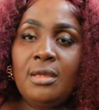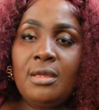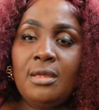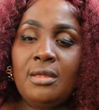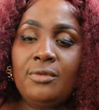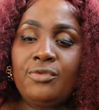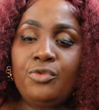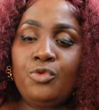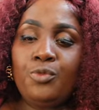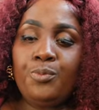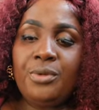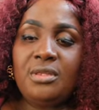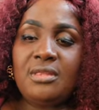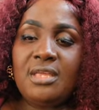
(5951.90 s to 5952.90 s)
stupid
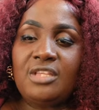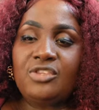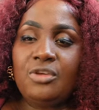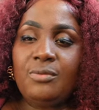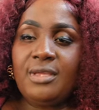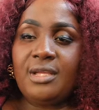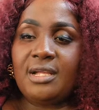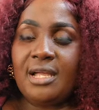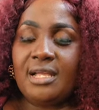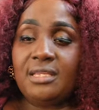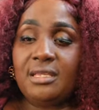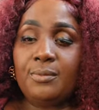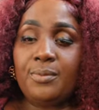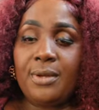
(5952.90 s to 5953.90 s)
is a Jamaican
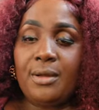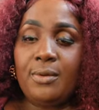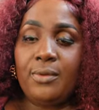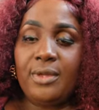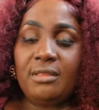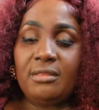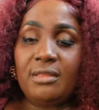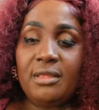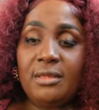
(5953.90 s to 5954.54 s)
tip on Wednesday.